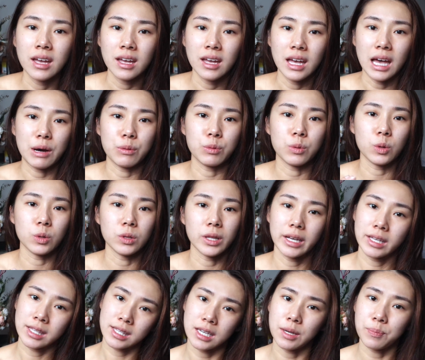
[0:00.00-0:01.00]
I will like
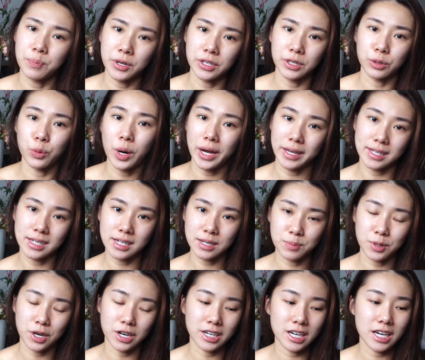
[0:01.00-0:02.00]
skip on the whitening
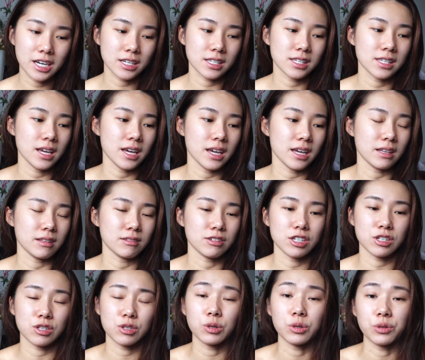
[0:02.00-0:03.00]
products and
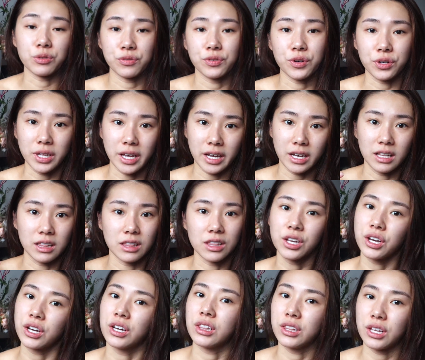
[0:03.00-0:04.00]
just go for like a lot
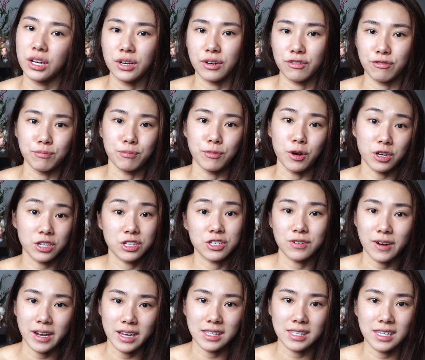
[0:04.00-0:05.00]
of moisturizing
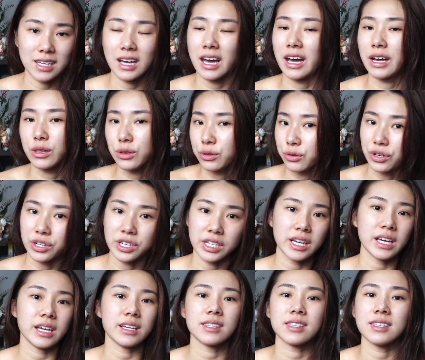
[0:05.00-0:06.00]
hyaluronic
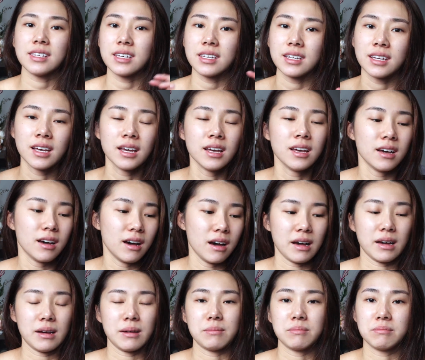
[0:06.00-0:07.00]
acid,
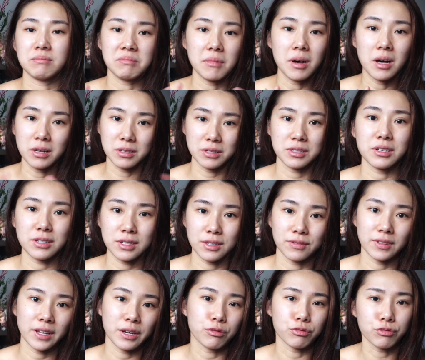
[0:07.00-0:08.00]
all sorts of
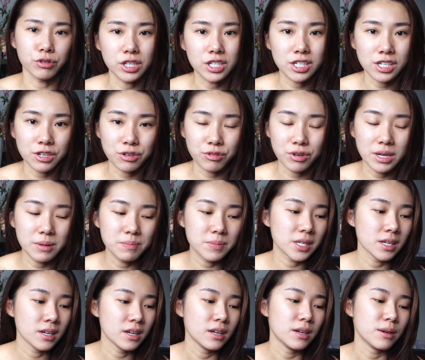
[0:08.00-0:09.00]
like richer creams.
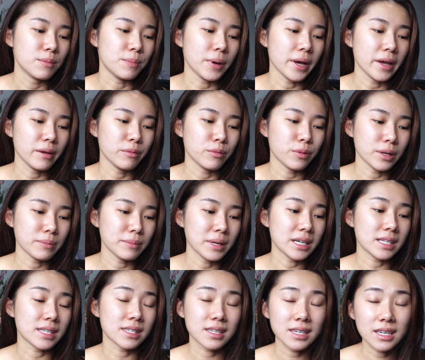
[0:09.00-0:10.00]
But when my
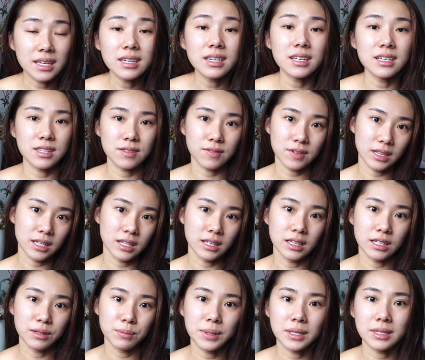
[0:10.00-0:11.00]
skin is feeling a little
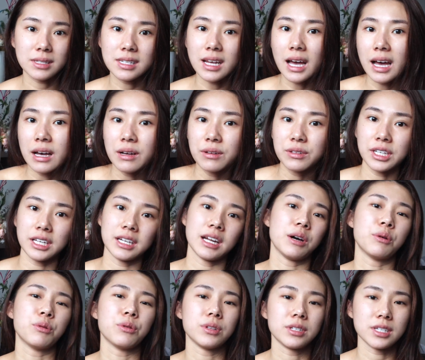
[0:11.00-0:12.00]
bit dull, then I
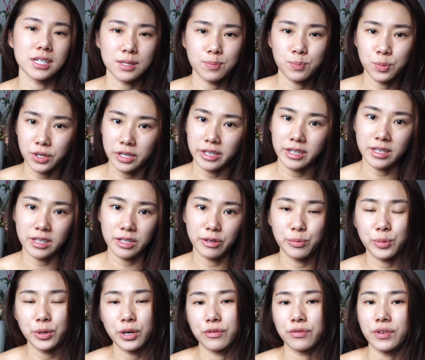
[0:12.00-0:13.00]
will just put in a little bit
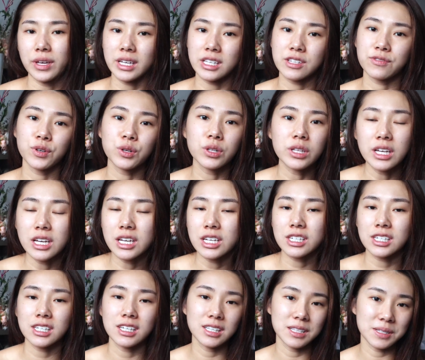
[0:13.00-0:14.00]
of
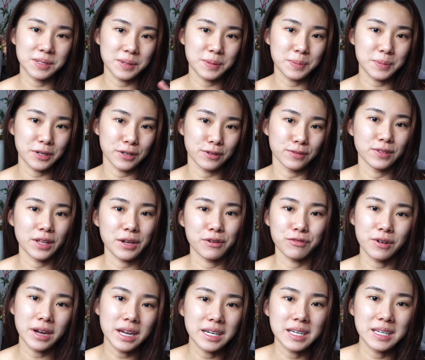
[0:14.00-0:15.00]
exfoliation, a little bit of like
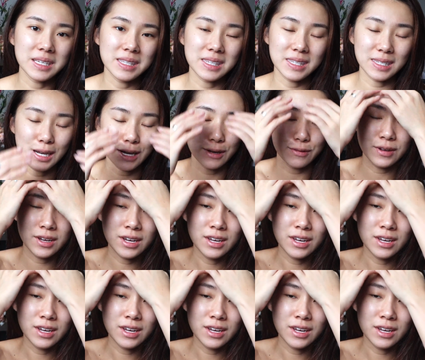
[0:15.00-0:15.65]
radiant stuff.